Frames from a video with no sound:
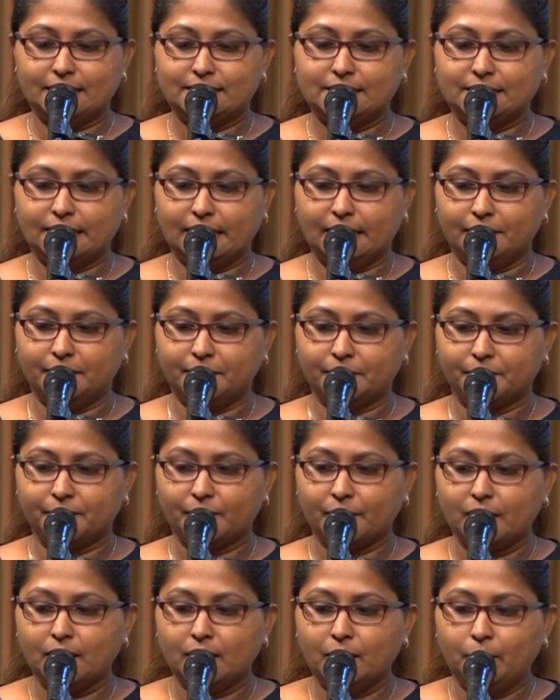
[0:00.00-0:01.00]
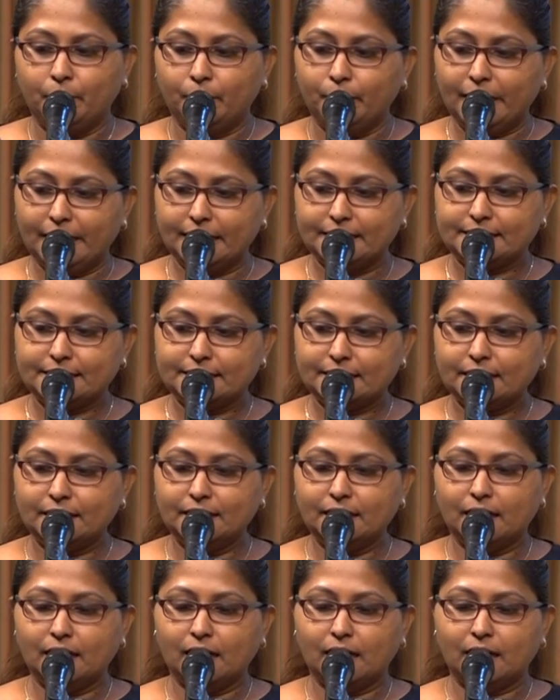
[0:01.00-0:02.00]
saying,
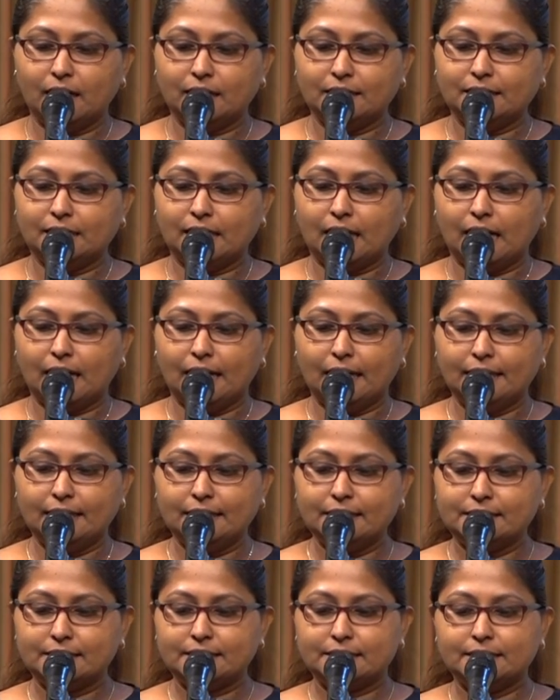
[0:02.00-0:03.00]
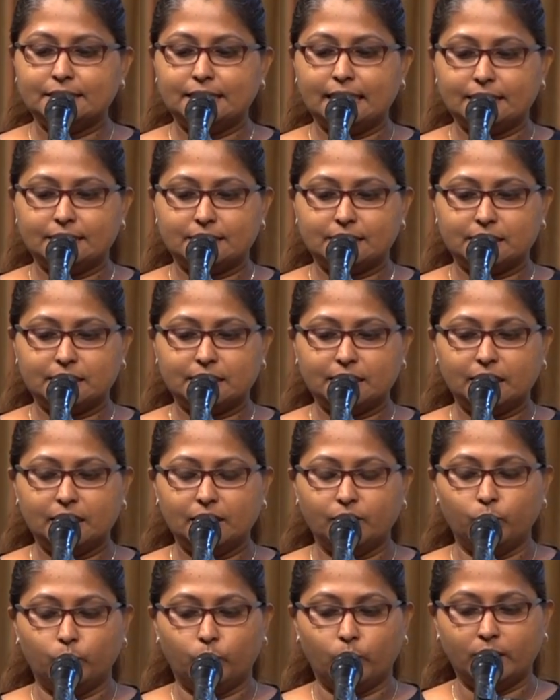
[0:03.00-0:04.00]
"Blessed are the eyes that
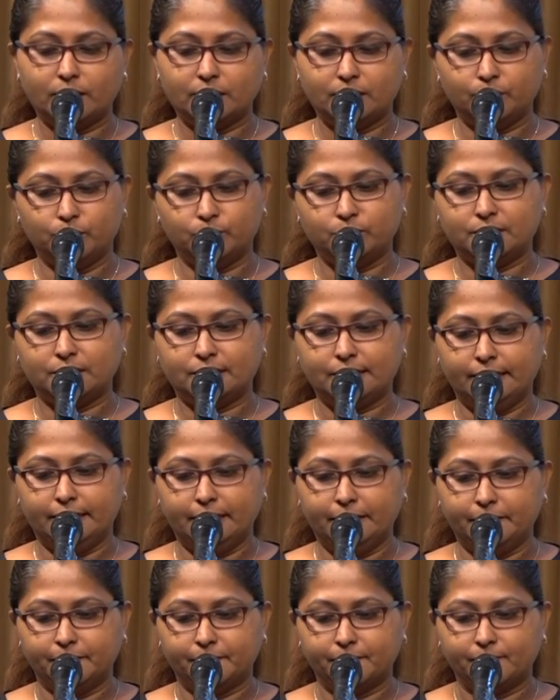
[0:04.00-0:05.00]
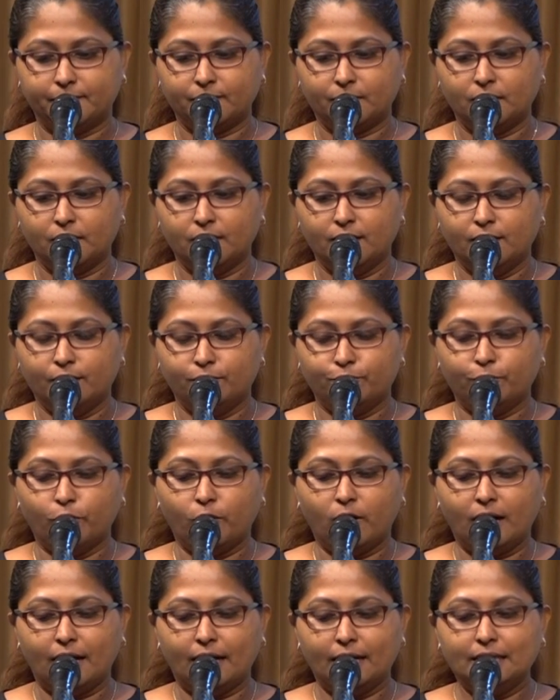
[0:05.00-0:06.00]
see what you see.
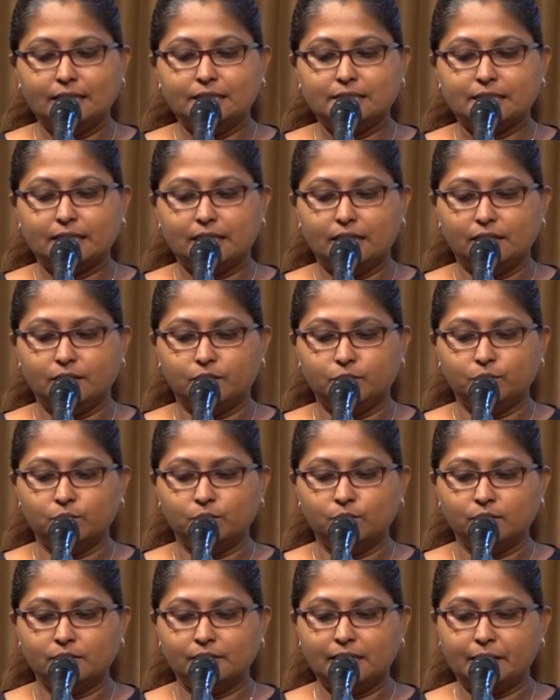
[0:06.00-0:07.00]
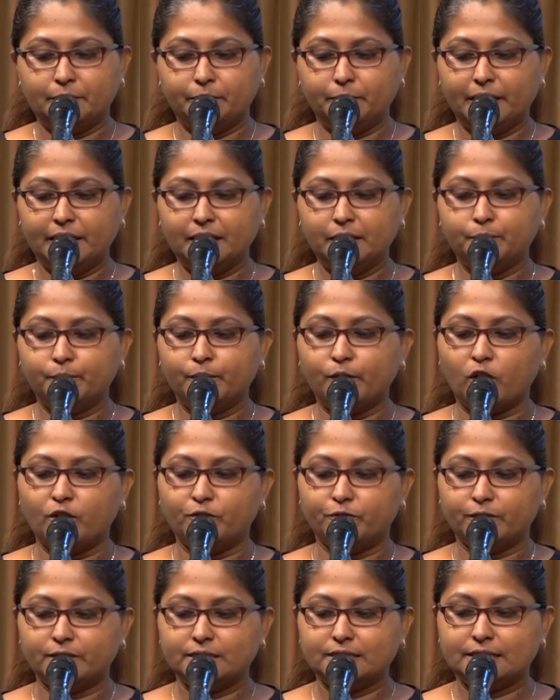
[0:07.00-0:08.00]
For I tell you that many
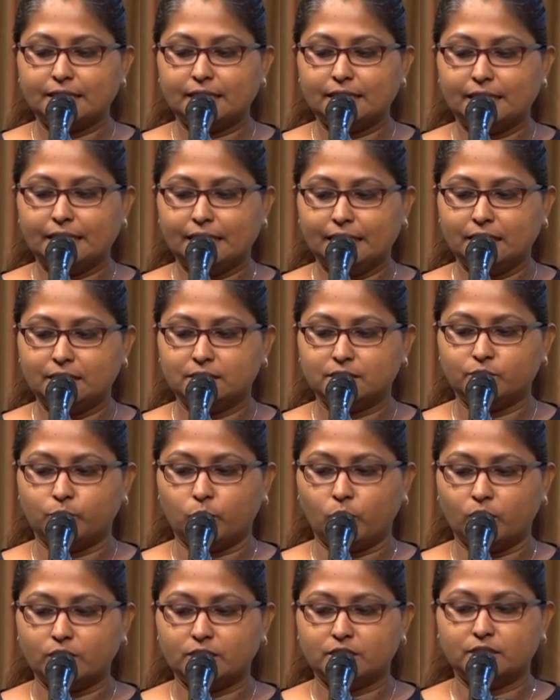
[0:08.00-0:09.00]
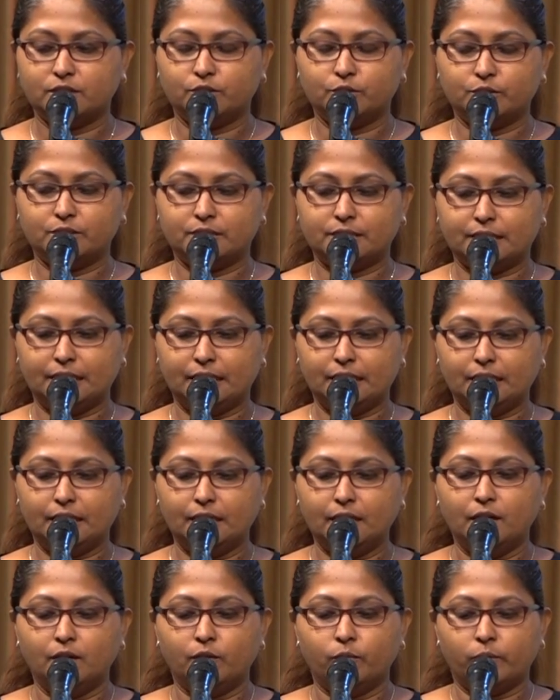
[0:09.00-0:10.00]
prophets and kings wanted to
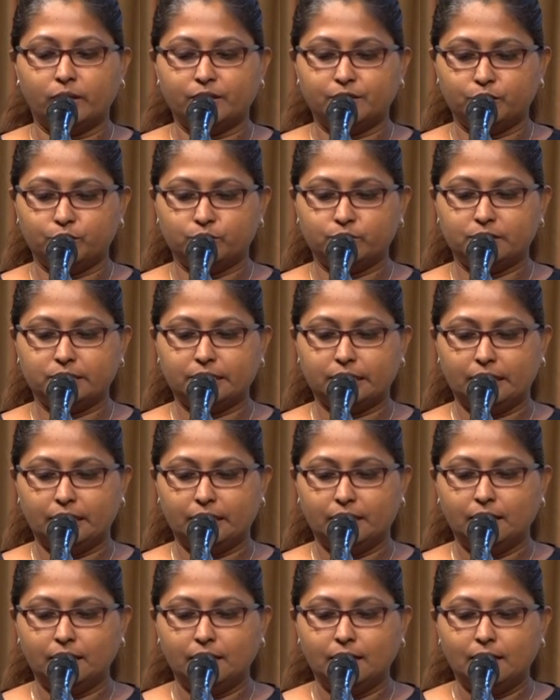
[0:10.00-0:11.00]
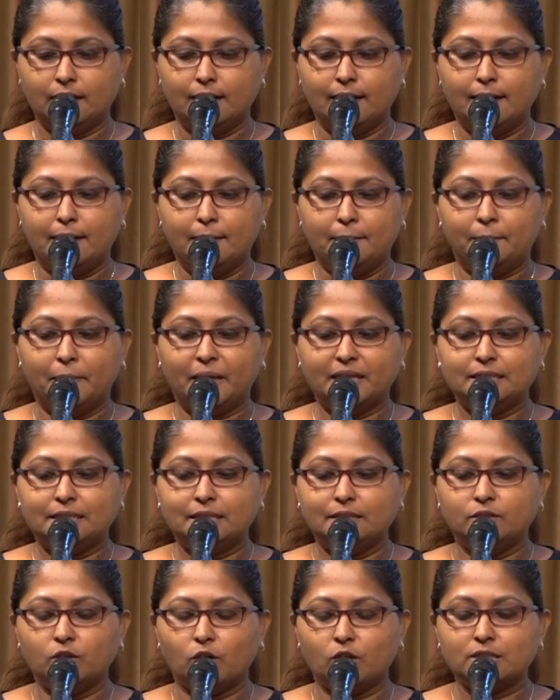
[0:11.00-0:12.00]
see what you see, but
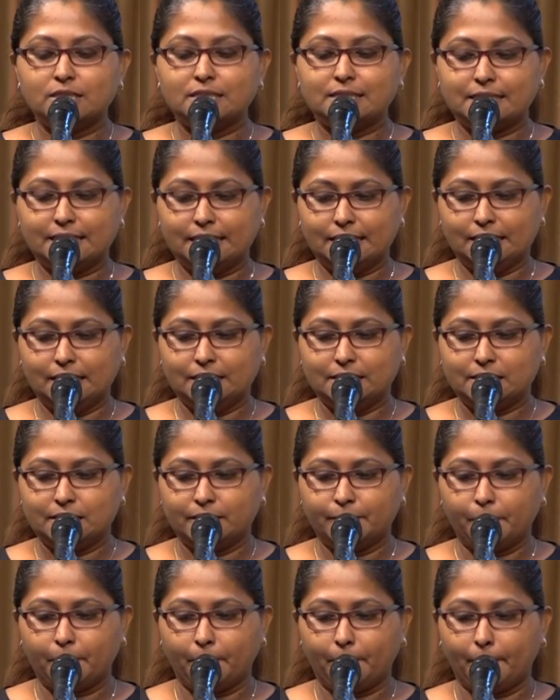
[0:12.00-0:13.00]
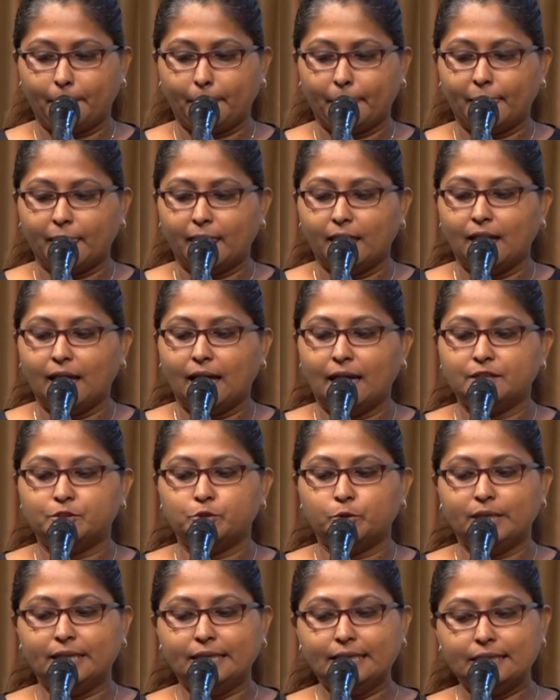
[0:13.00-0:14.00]
did not see it, and
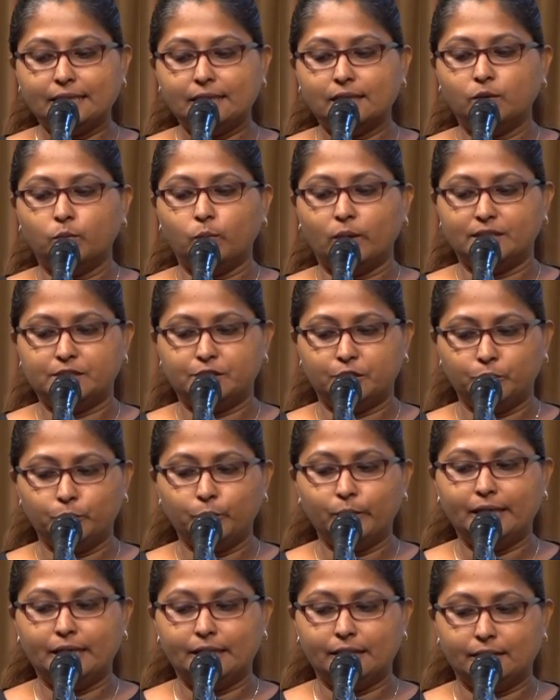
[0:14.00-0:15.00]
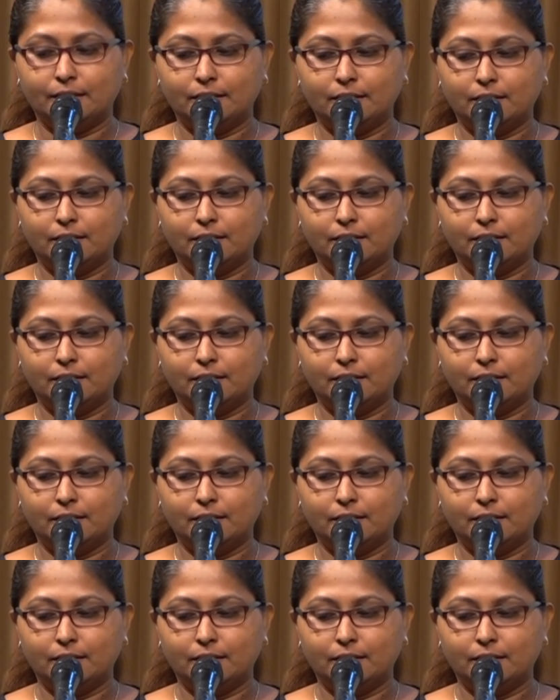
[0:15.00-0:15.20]
to hear what you hear,